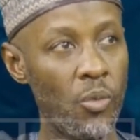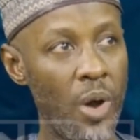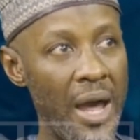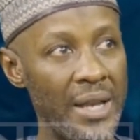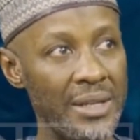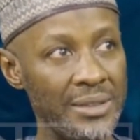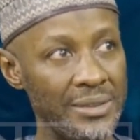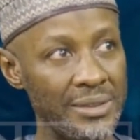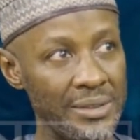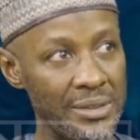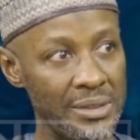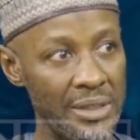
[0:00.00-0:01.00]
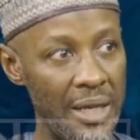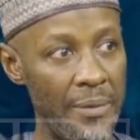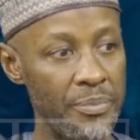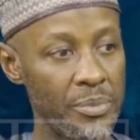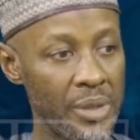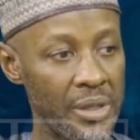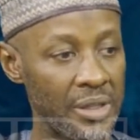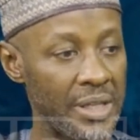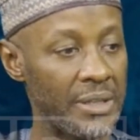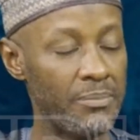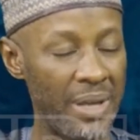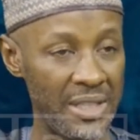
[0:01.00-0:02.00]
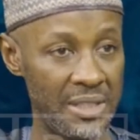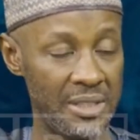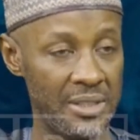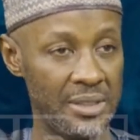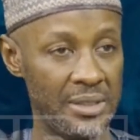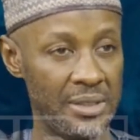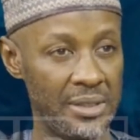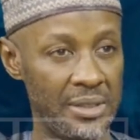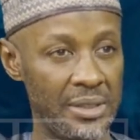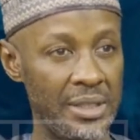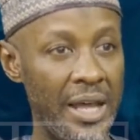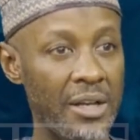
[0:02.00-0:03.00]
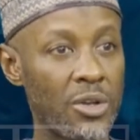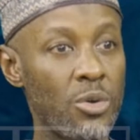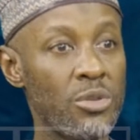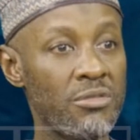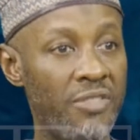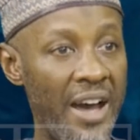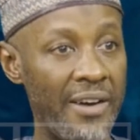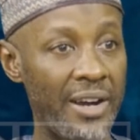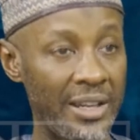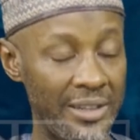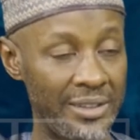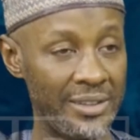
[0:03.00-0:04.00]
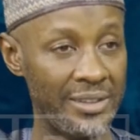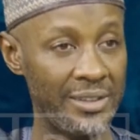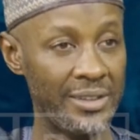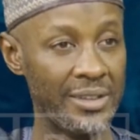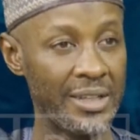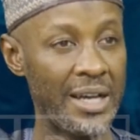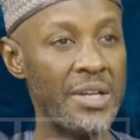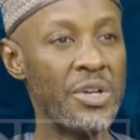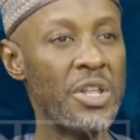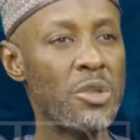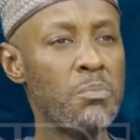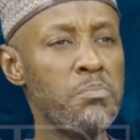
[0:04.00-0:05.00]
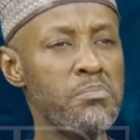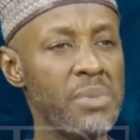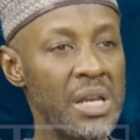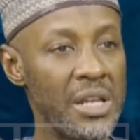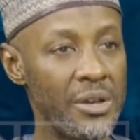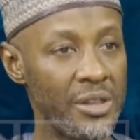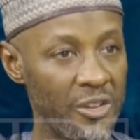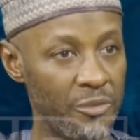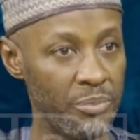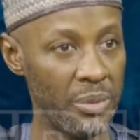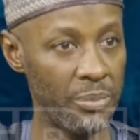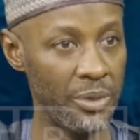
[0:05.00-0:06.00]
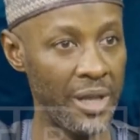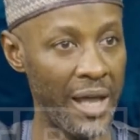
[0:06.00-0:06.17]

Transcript: one um, statement that goes viral mm. can reach millions of people.